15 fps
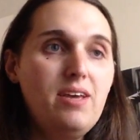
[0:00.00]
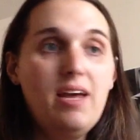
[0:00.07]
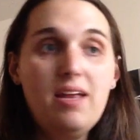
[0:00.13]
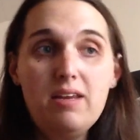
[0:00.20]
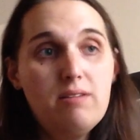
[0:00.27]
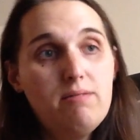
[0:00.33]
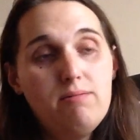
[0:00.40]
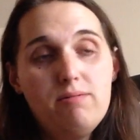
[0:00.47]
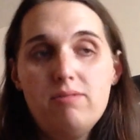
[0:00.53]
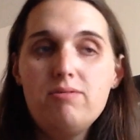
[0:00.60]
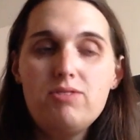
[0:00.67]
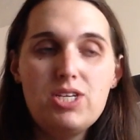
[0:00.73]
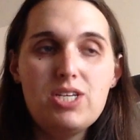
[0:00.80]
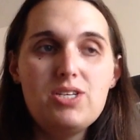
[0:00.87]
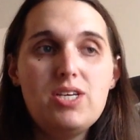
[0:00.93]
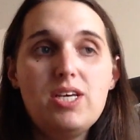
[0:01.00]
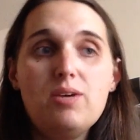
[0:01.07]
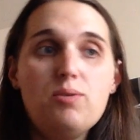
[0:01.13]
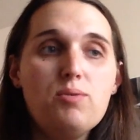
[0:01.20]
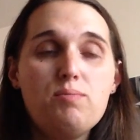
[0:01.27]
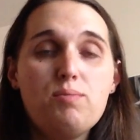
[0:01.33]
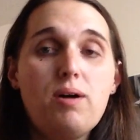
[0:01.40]
And since he
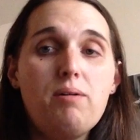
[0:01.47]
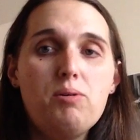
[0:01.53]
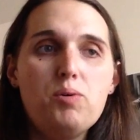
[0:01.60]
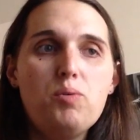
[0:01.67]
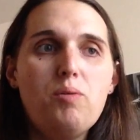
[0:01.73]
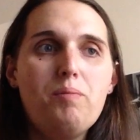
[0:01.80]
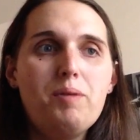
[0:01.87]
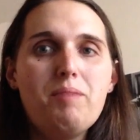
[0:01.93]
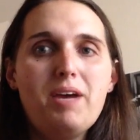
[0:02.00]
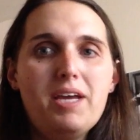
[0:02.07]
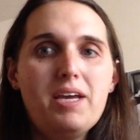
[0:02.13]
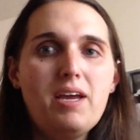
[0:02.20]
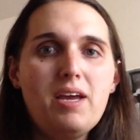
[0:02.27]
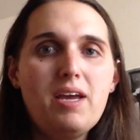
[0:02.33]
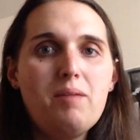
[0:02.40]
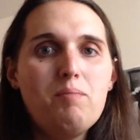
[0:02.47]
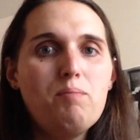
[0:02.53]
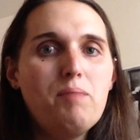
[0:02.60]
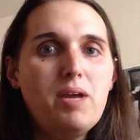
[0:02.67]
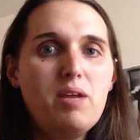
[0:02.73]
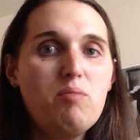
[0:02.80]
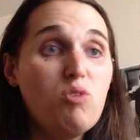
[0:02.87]
probably won't be making
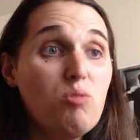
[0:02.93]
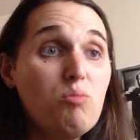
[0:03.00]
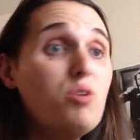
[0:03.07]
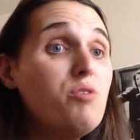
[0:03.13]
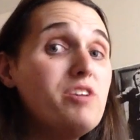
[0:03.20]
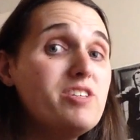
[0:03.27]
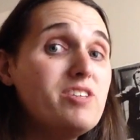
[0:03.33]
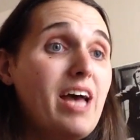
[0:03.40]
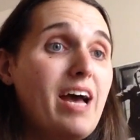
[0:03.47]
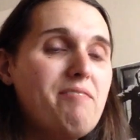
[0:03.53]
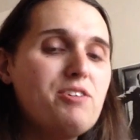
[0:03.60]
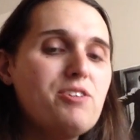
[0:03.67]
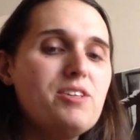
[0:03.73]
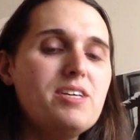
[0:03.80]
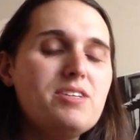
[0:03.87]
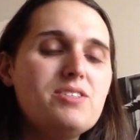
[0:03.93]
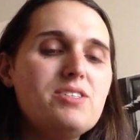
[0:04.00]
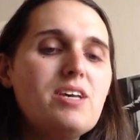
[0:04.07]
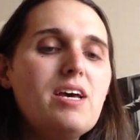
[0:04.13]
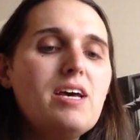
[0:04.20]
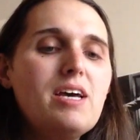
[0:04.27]
many more movies after this,